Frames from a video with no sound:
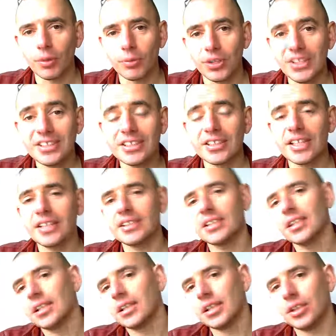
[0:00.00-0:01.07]
from the
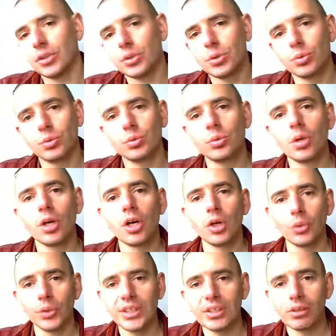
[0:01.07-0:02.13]
internet into
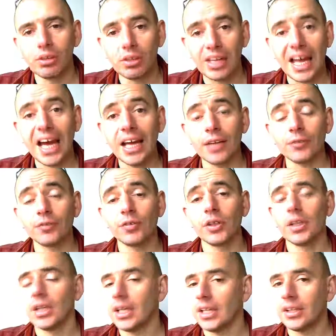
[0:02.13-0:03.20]
real
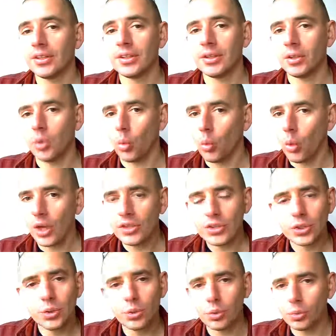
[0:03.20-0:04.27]
life and
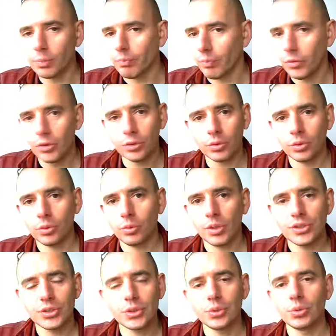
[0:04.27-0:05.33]
once you you know
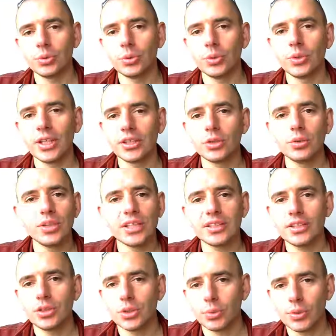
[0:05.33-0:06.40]
once you you get
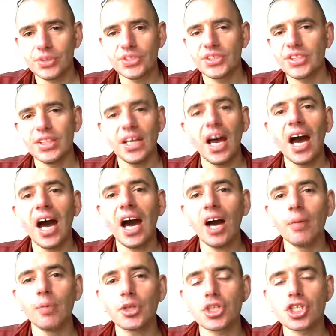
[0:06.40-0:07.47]
good at it you will see
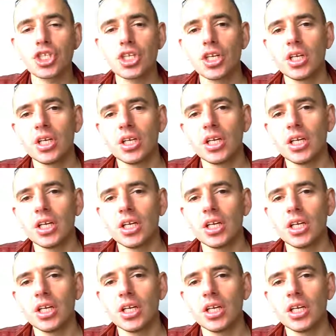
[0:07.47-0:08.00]
how much